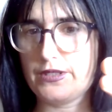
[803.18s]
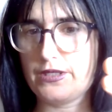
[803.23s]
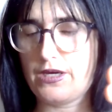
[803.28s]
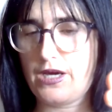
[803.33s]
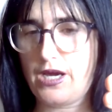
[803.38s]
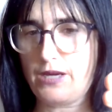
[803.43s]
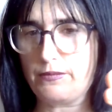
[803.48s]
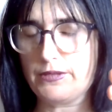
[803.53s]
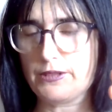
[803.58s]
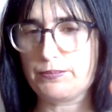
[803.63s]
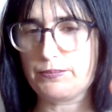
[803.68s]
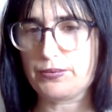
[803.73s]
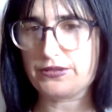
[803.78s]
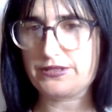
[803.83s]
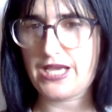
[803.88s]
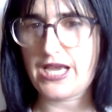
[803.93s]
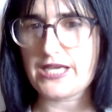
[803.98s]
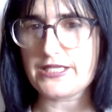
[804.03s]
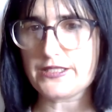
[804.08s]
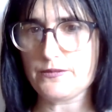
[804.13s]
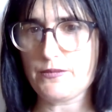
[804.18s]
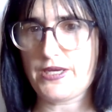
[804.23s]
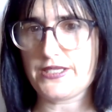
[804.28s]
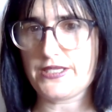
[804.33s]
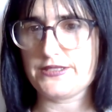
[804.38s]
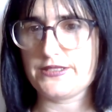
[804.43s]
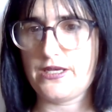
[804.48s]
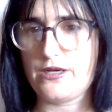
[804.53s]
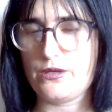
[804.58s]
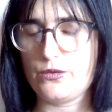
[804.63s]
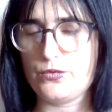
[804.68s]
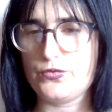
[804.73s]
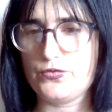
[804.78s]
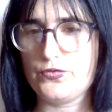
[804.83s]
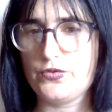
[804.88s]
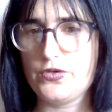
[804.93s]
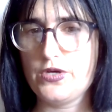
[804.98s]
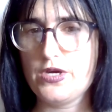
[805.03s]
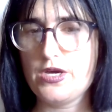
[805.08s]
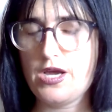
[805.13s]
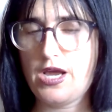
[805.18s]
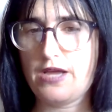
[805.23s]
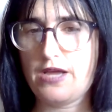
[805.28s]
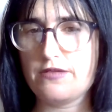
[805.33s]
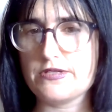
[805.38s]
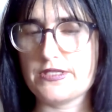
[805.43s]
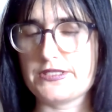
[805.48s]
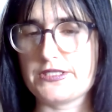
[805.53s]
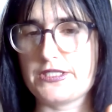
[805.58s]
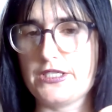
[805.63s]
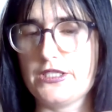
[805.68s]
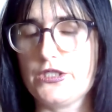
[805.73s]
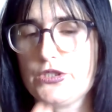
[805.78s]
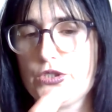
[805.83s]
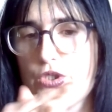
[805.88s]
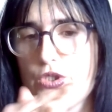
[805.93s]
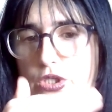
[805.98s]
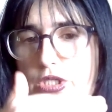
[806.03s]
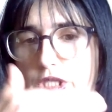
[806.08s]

I'm going to protect myself, and it's going to look